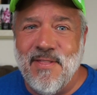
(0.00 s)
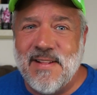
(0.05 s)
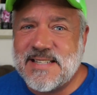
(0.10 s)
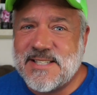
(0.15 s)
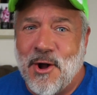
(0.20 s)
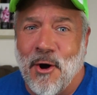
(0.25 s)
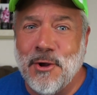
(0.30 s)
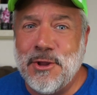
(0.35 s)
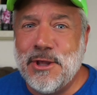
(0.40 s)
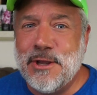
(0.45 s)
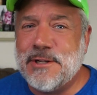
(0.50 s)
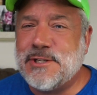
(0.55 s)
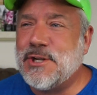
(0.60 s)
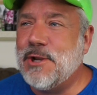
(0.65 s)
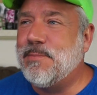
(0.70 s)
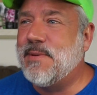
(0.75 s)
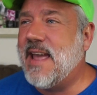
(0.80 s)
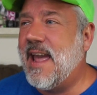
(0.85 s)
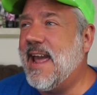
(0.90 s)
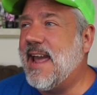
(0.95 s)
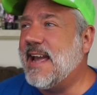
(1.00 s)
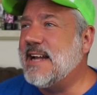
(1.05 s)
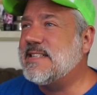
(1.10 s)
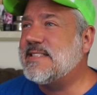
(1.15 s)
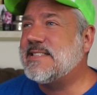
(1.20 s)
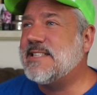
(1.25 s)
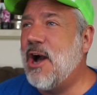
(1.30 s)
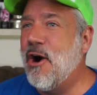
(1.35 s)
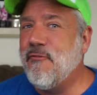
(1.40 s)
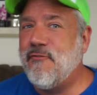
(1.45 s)
This whole YouTube gig
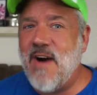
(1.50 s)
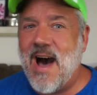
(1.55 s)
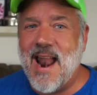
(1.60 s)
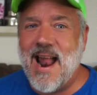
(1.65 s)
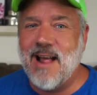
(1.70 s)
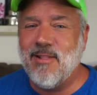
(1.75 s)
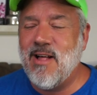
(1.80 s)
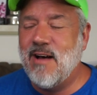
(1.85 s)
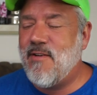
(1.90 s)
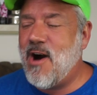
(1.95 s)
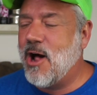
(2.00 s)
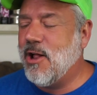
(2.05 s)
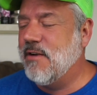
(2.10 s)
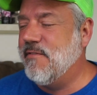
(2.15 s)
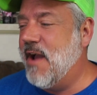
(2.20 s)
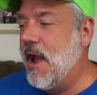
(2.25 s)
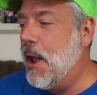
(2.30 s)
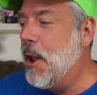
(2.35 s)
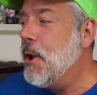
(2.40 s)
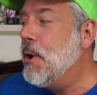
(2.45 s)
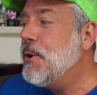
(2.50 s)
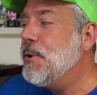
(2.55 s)
is so fun. I love all of it.